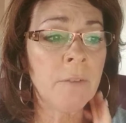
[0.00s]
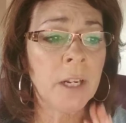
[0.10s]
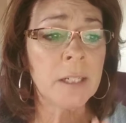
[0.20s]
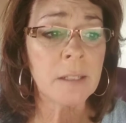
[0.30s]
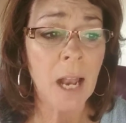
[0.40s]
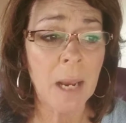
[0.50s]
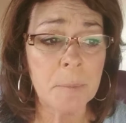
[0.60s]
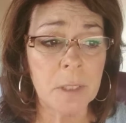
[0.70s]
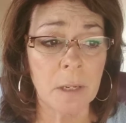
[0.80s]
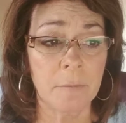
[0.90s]
various
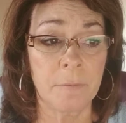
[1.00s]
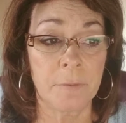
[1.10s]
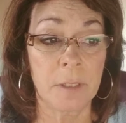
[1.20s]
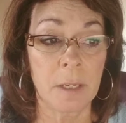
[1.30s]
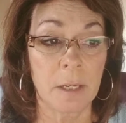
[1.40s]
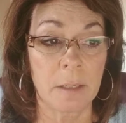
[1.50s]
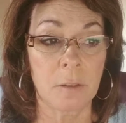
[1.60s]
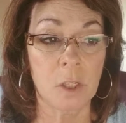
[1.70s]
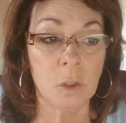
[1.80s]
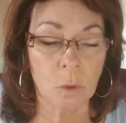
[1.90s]
types of
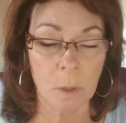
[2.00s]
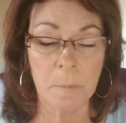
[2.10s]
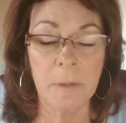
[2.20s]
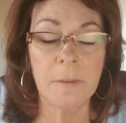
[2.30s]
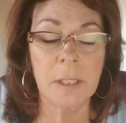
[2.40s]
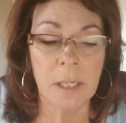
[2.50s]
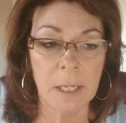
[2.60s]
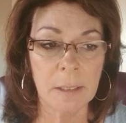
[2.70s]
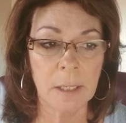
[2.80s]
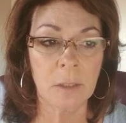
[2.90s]
descriptive
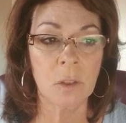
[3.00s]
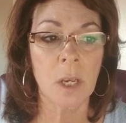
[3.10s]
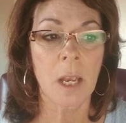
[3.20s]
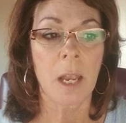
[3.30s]
statistics,